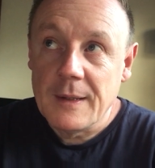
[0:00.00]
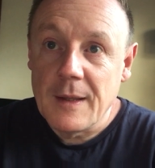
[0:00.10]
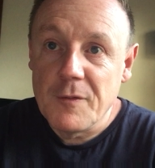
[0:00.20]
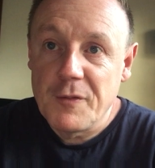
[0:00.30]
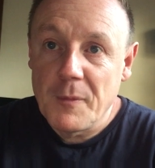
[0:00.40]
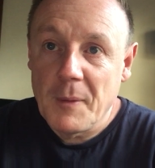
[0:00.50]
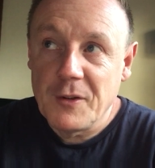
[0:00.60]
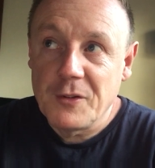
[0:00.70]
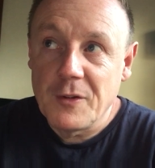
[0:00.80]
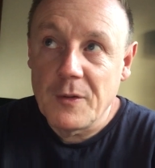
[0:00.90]
the
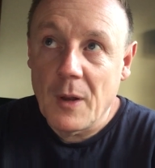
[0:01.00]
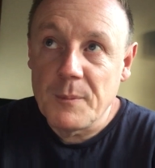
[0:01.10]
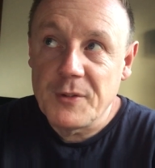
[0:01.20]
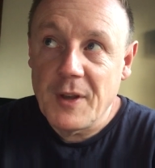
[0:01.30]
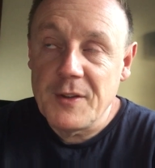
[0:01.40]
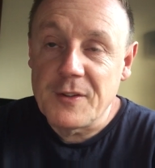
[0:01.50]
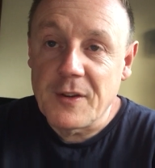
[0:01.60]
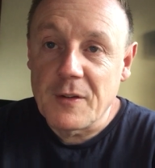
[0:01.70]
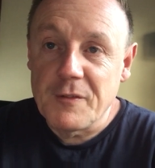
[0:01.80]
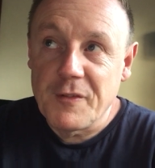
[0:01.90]
information I'm
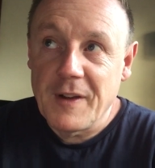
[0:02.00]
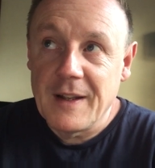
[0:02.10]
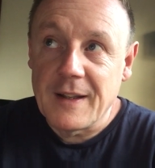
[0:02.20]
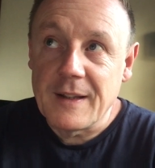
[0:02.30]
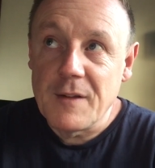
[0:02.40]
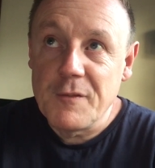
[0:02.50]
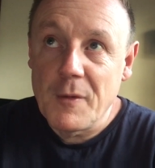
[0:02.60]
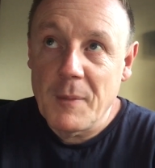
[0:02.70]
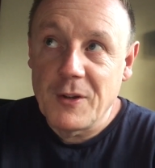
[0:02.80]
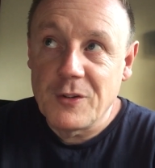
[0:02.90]
sensing and feeling, the
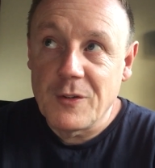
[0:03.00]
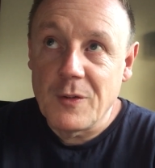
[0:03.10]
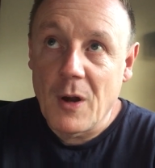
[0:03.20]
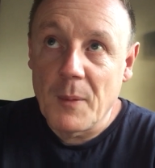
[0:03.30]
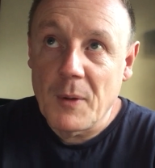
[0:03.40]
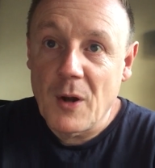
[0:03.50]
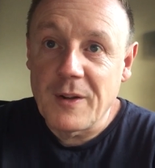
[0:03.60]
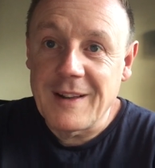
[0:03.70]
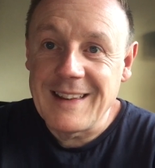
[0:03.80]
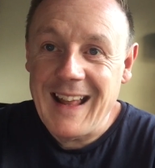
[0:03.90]
information that I'm
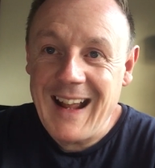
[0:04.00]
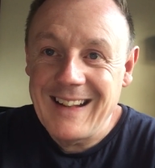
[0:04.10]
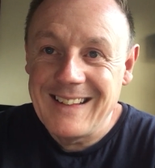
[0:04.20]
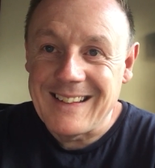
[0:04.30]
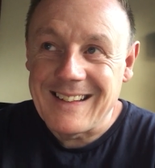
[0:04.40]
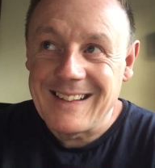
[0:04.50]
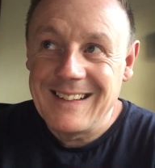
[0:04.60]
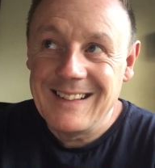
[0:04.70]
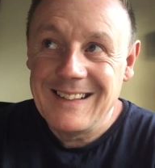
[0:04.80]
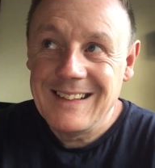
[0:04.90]
kind of
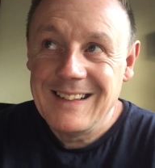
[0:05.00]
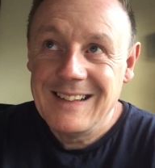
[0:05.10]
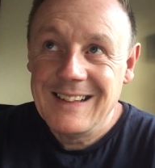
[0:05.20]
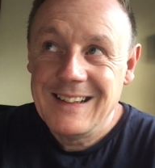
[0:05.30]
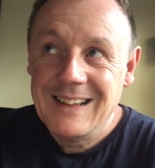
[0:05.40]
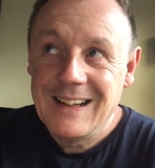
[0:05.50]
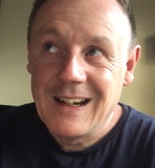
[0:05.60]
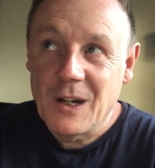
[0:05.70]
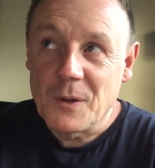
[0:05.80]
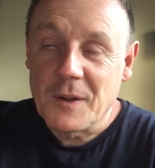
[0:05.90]
landing,
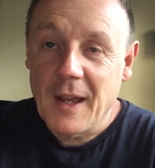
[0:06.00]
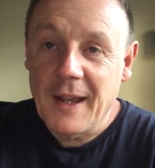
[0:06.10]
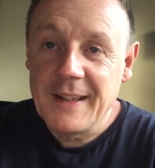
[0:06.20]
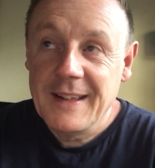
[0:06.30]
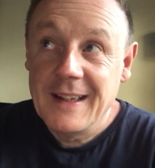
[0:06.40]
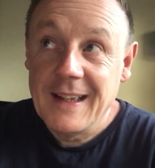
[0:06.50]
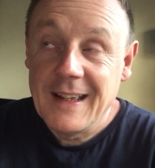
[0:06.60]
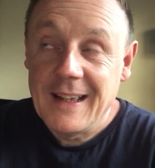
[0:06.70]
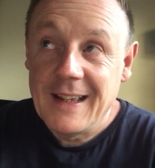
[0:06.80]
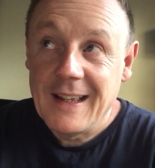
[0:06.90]
okay,
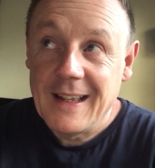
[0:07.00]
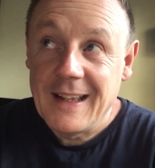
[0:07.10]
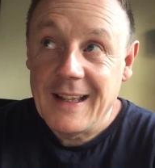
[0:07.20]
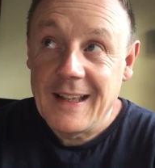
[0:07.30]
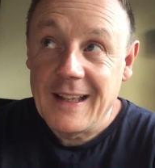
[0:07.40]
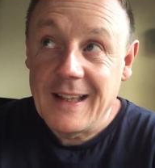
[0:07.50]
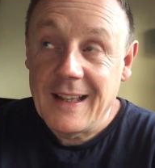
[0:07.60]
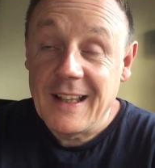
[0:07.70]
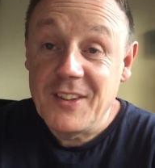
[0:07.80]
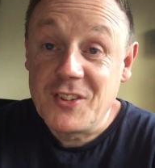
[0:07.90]

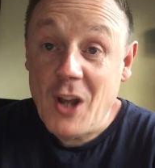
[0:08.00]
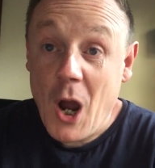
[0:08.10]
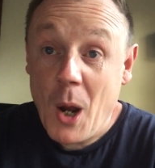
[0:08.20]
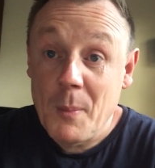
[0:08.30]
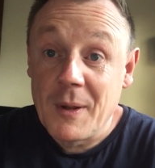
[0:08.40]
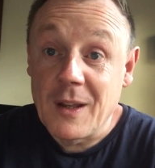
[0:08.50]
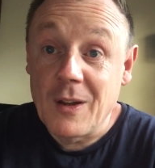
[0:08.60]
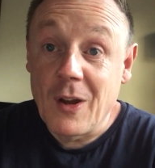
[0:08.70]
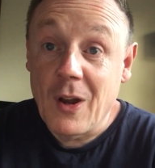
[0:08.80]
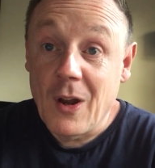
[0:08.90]
is
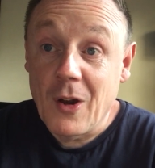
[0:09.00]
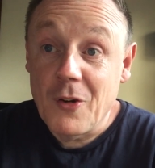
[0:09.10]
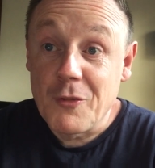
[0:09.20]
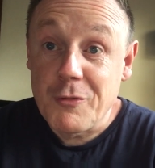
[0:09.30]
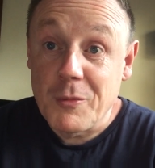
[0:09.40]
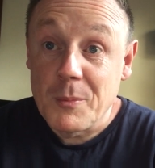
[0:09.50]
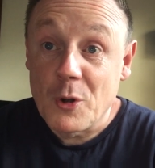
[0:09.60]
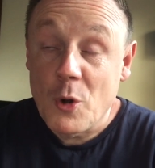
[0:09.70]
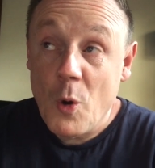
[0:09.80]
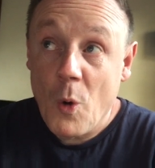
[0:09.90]
coming from the
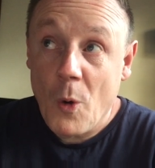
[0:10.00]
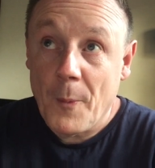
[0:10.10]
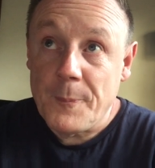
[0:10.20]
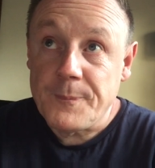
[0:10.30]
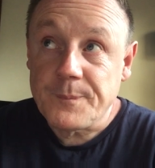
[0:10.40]
core.